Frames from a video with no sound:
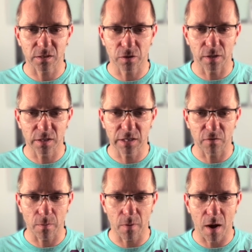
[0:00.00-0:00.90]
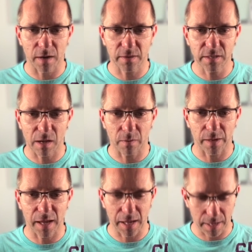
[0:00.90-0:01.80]
So you can see if I mark this out
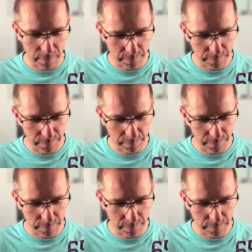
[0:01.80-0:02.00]
here